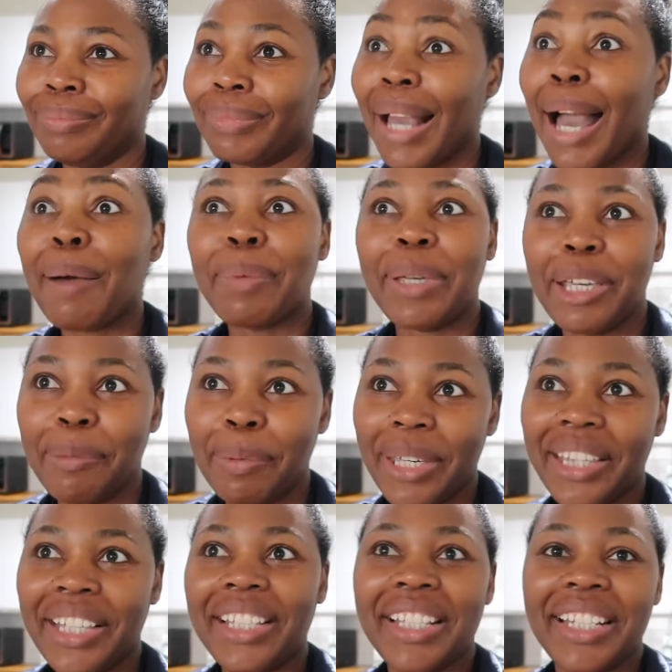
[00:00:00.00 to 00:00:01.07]
I'm keeping
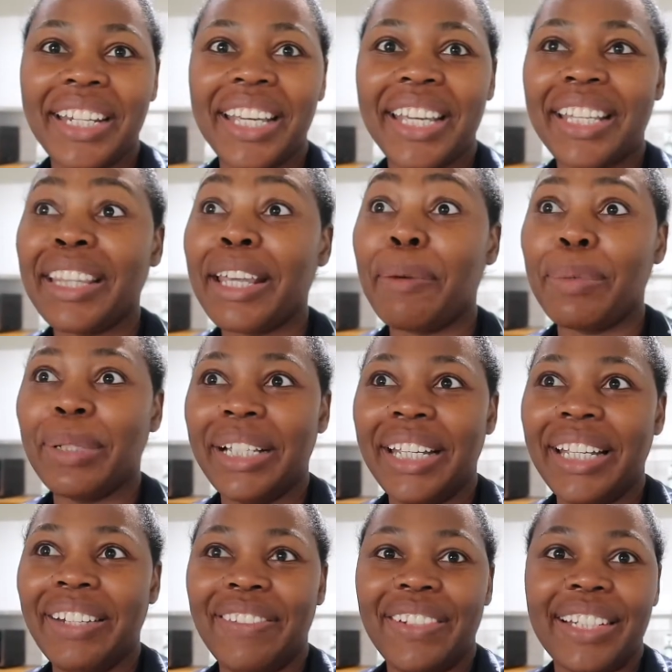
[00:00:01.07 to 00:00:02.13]
this in here. They will
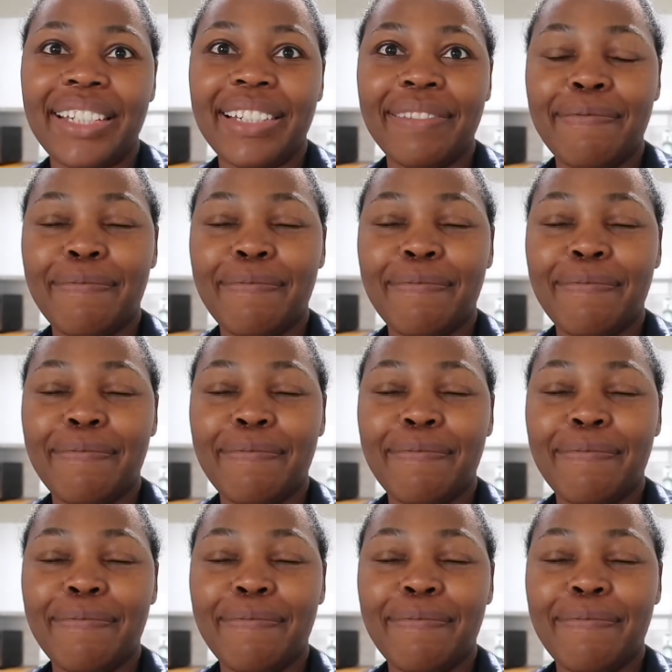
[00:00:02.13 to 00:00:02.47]
hear it.